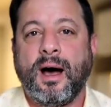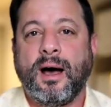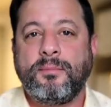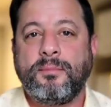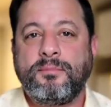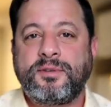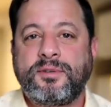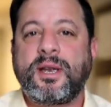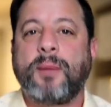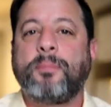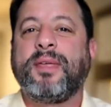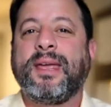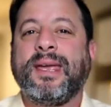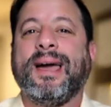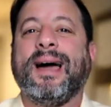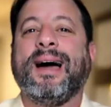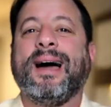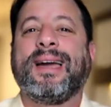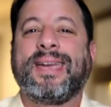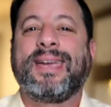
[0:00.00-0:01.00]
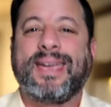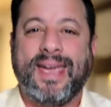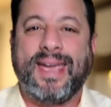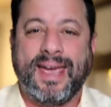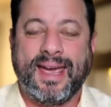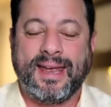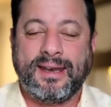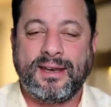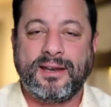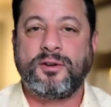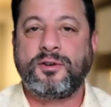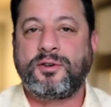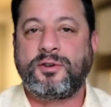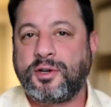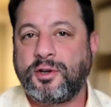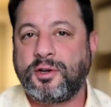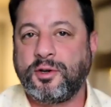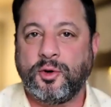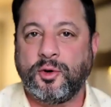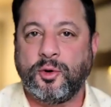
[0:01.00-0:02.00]
something akin
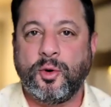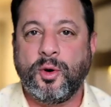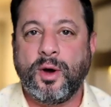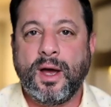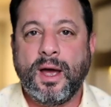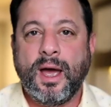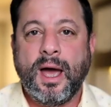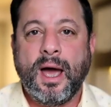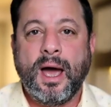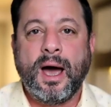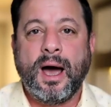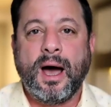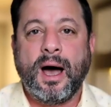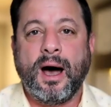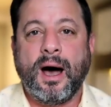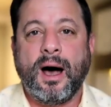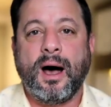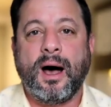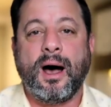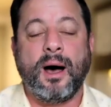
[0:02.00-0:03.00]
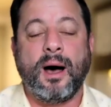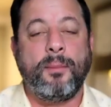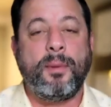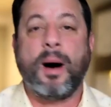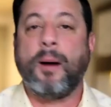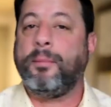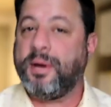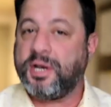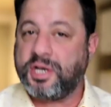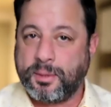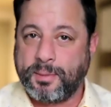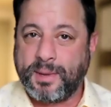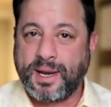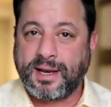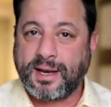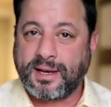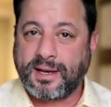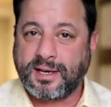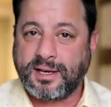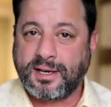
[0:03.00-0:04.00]
to about Benjamin
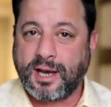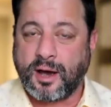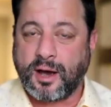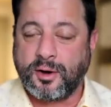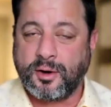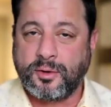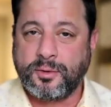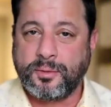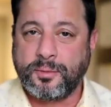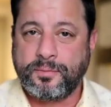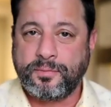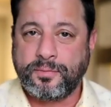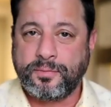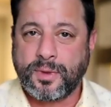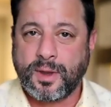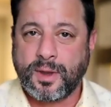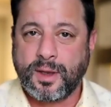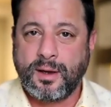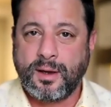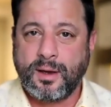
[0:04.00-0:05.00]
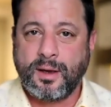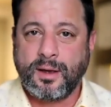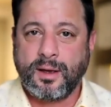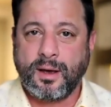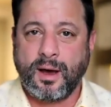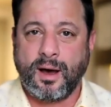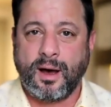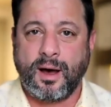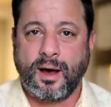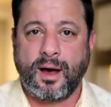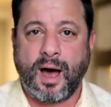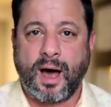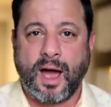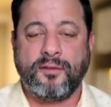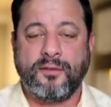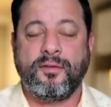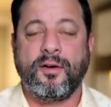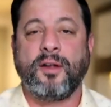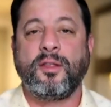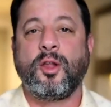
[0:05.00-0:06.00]
Netanyahu. I
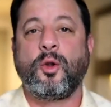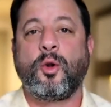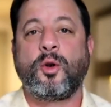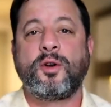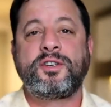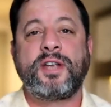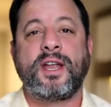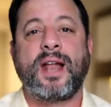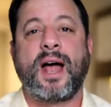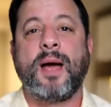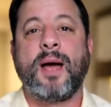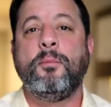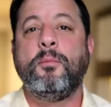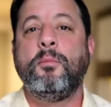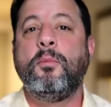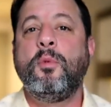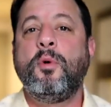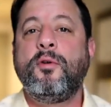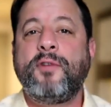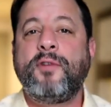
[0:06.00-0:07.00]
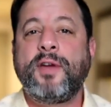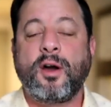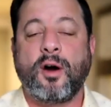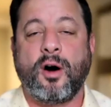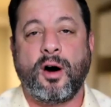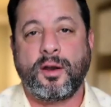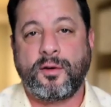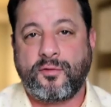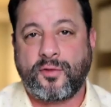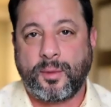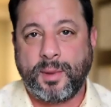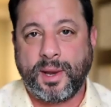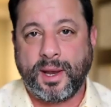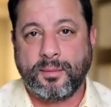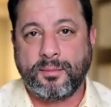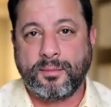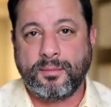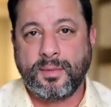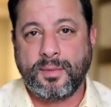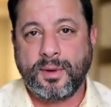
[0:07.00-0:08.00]
felt the Lord said, I'm moving on from
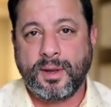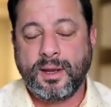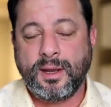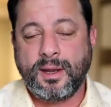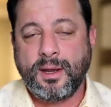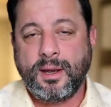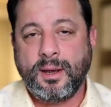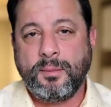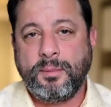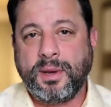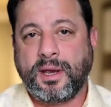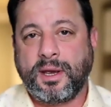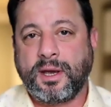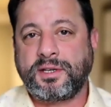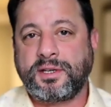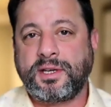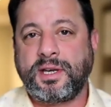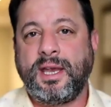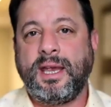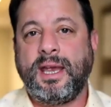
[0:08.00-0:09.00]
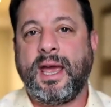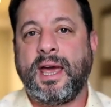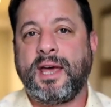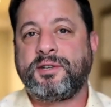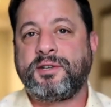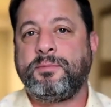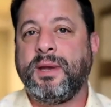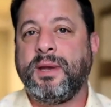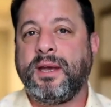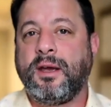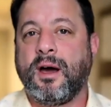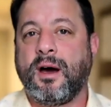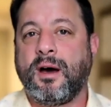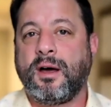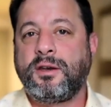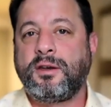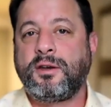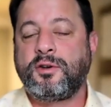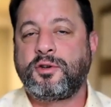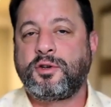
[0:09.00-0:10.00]
him because he has
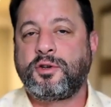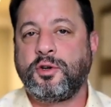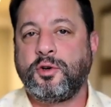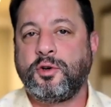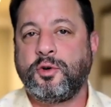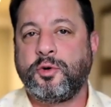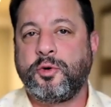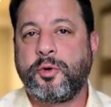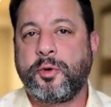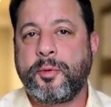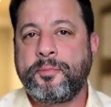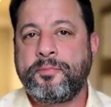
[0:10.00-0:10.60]
begun to